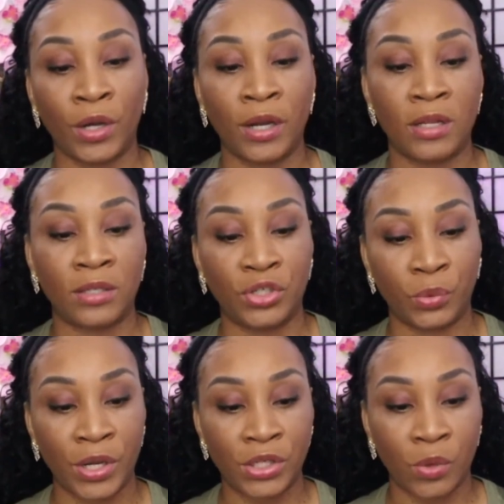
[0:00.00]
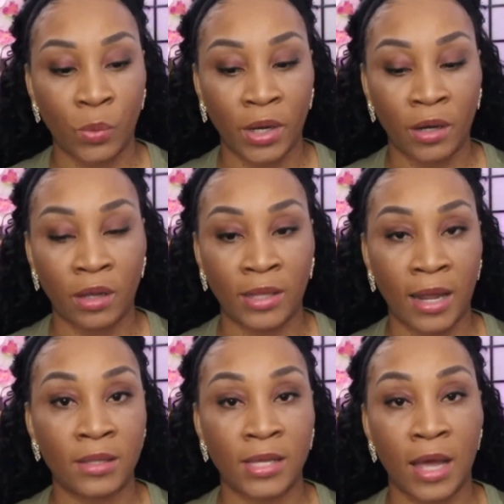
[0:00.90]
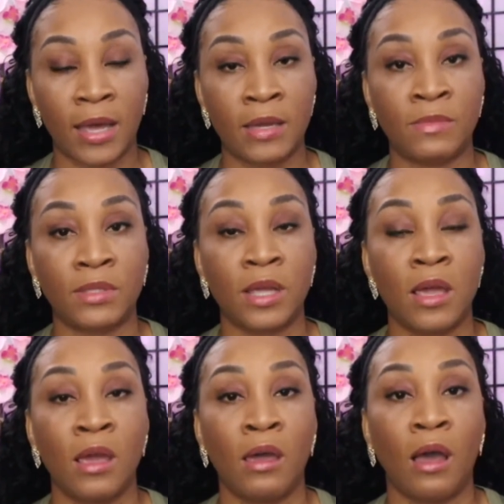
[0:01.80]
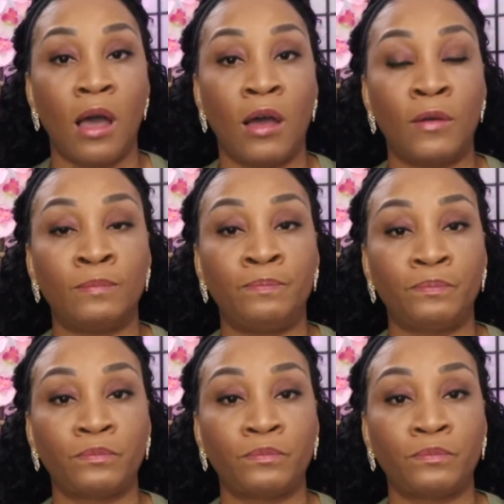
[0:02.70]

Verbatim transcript: in a situation where a lot of times, and